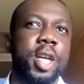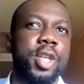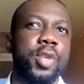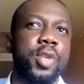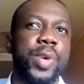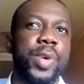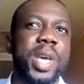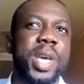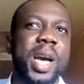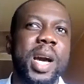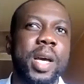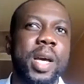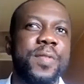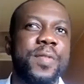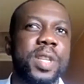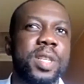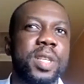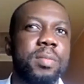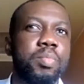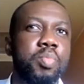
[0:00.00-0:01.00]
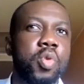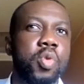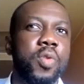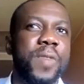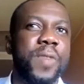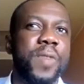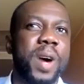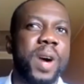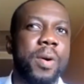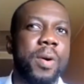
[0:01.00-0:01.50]
Do we even move
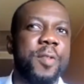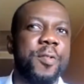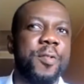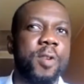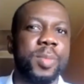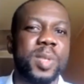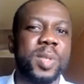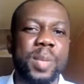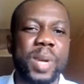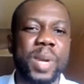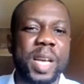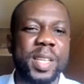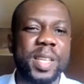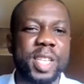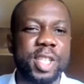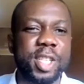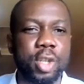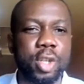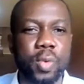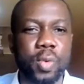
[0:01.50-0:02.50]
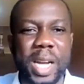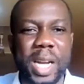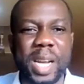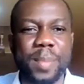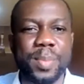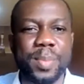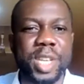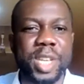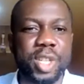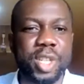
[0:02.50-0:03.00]
away from stabilization to
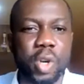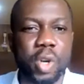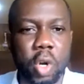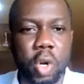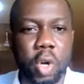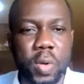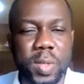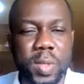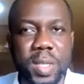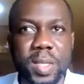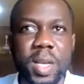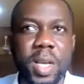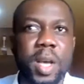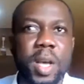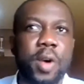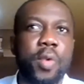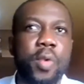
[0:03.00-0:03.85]
adaptation clauses